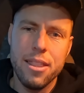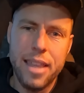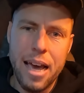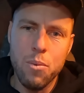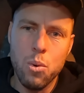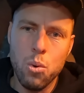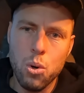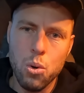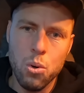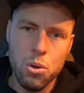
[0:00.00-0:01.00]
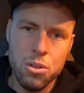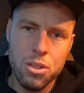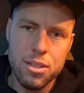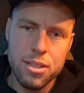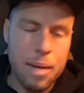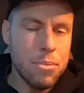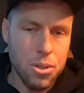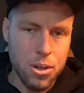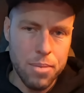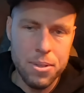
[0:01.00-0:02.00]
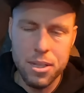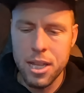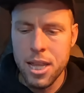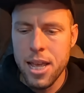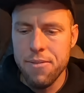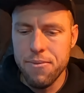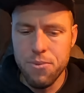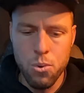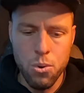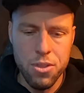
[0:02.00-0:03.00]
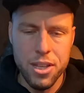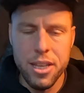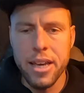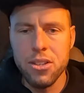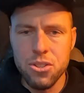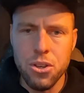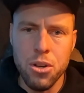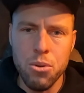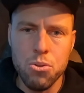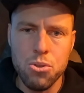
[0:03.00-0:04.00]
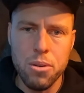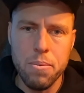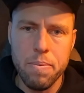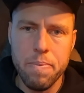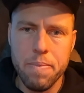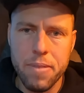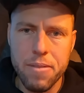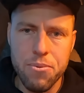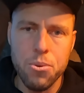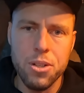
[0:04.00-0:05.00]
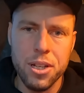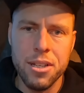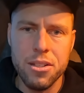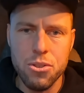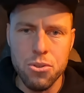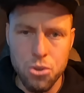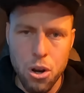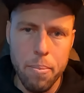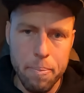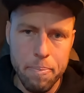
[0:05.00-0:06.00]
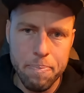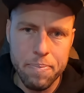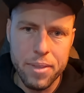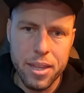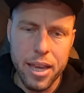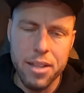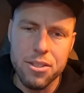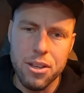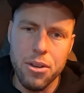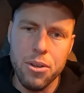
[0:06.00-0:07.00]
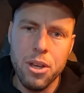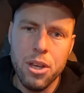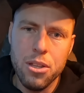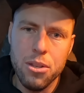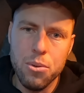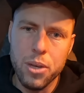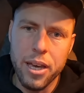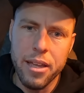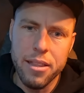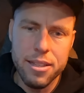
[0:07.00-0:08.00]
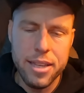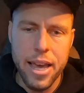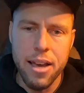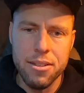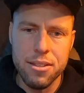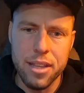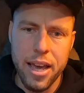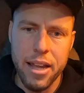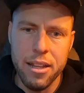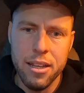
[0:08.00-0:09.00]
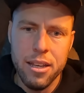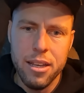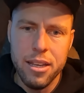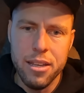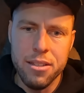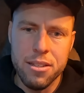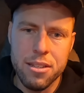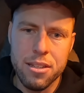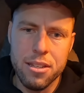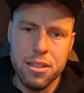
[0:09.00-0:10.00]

that will cause sometimes for the external strip footing to drop. And so you'll get this house that is,